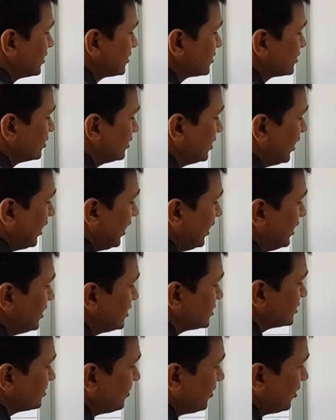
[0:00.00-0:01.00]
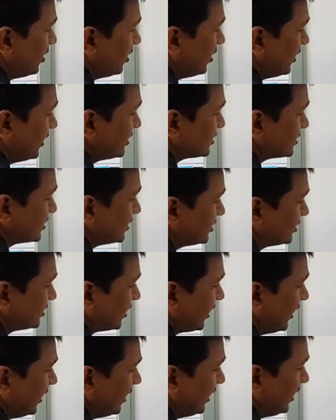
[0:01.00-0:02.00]
So the Elspar is a
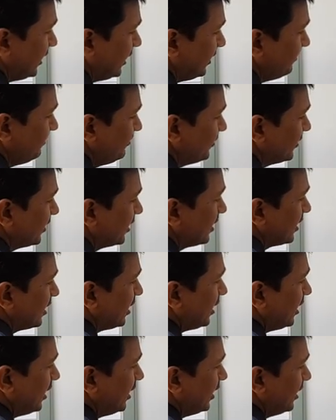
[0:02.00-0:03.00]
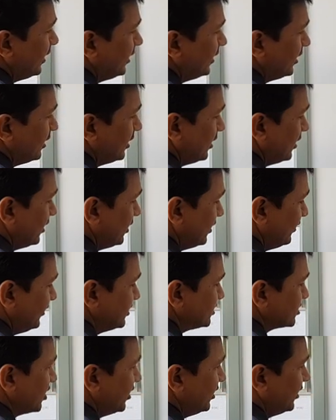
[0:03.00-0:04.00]
trade name and uh,
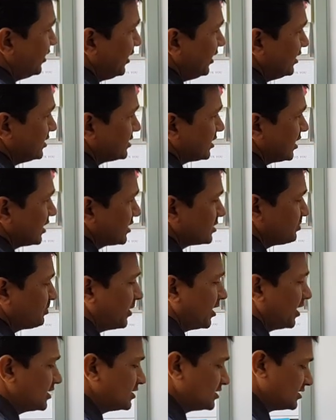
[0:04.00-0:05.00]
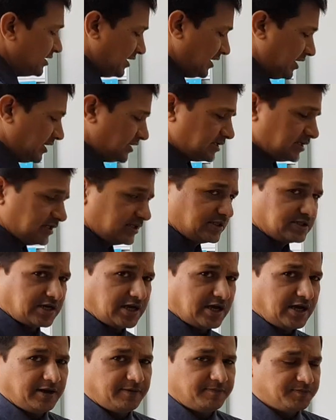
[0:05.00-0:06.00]
it contains asparaginase
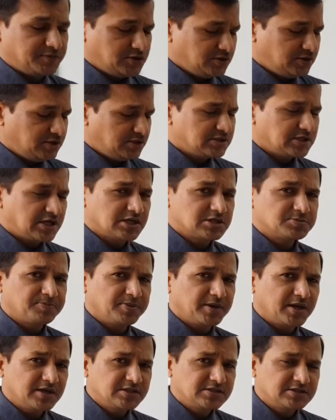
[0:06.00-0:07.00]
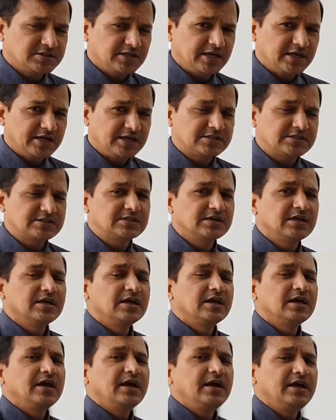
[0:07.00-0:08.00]
enzyme. So this asparaginase,
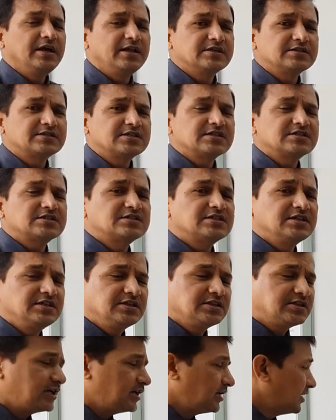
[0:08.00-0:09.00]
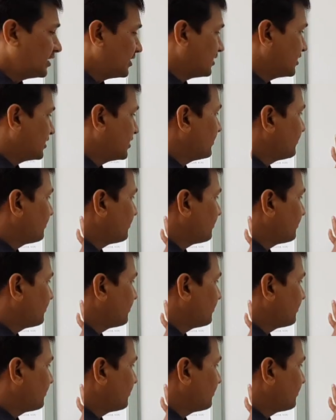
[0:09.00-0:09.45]
it is a synthetic